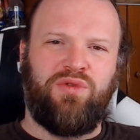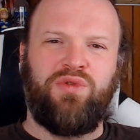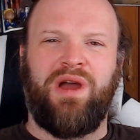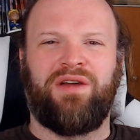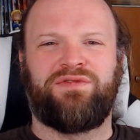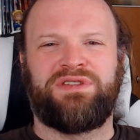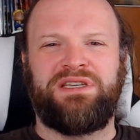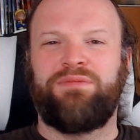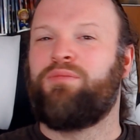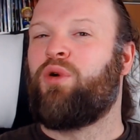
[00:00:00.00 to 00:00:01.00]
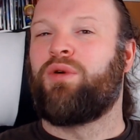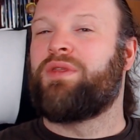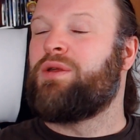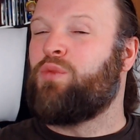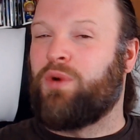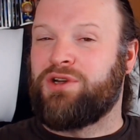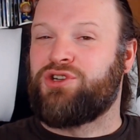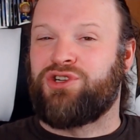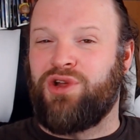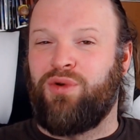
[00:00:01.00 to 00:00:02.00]
who have seen more than one
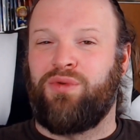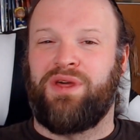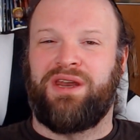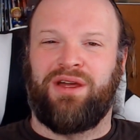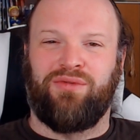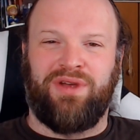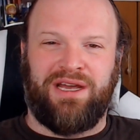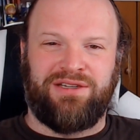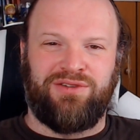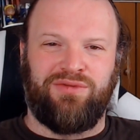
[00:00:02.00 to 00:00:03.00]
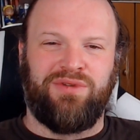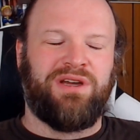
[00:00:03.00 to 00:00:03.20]
show that I react to,